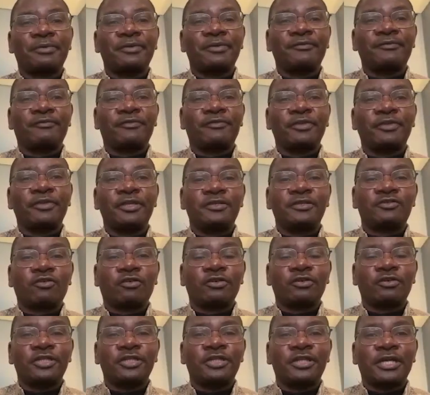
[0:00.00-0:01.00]
PV
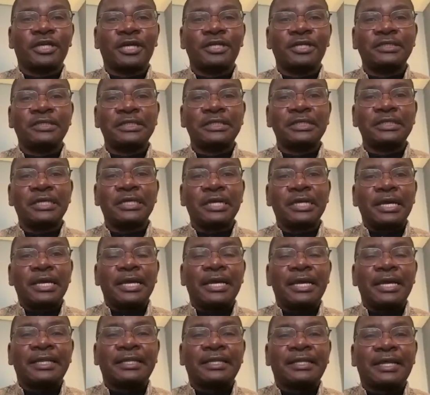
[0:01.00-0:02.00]
installed in the
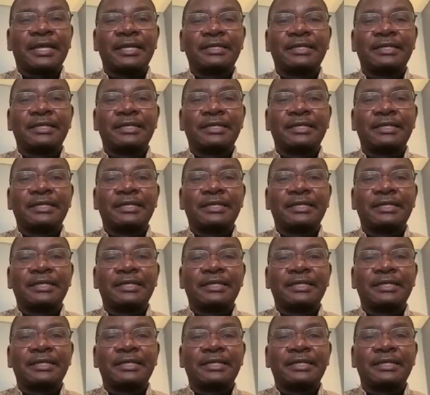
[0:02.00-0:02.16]
country.